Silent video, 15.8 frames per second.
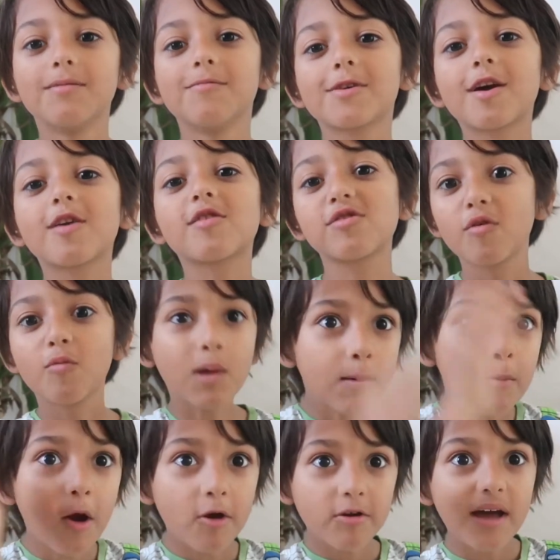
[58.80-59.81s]
Because we
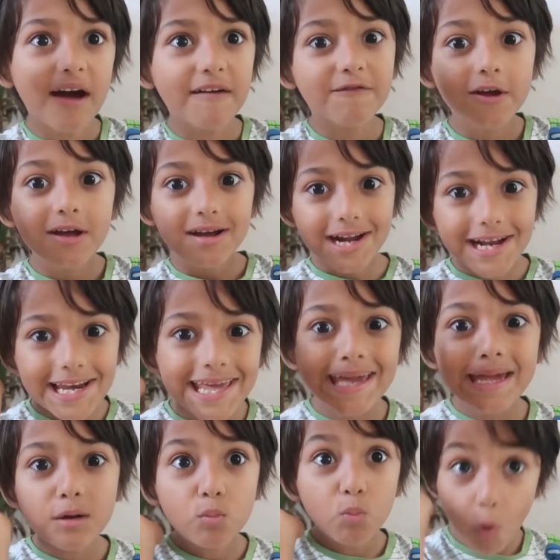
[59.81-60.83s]
won't have clean